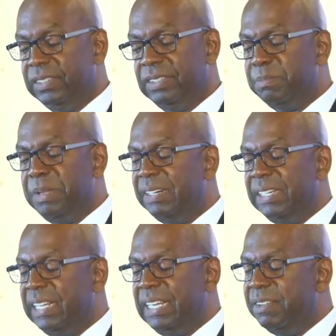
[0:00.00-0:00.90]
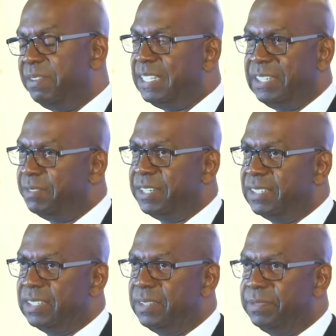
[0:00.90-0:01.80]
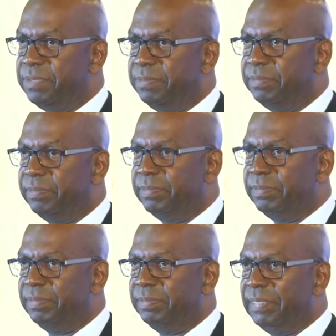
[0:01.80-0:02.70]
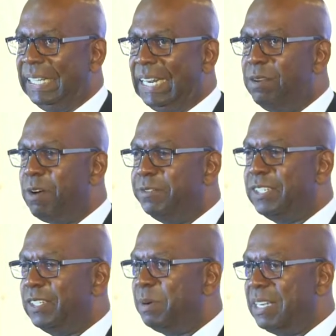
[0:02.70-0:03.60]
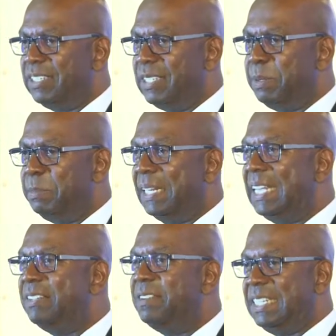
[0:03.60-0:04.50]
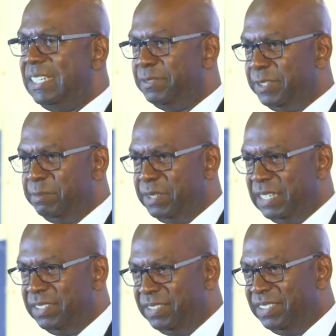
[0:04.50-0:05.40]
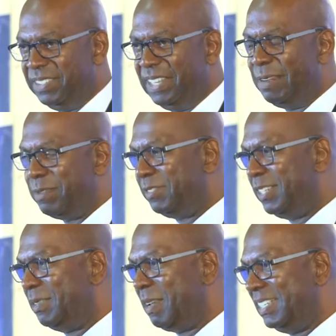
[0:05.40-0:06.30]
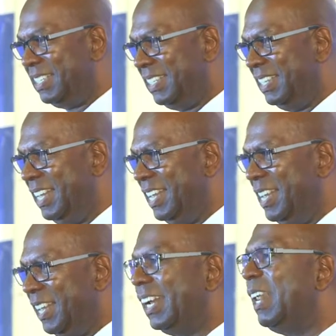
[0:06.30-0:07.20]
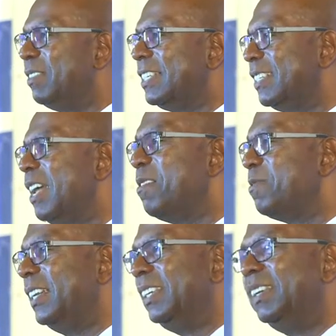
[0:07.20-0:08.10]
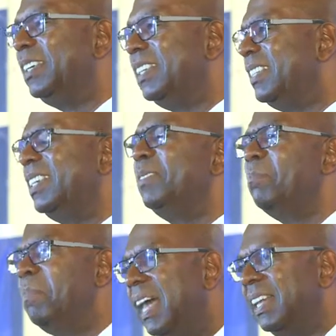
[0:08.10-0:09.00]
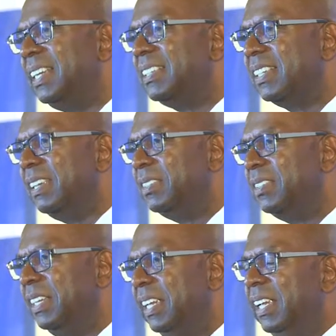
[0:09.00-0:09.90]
you're merely innovating for yourself. And how often do I see people innovating for themselves? How often do I see clever stuff, and you look at it and you think, man, that's clever,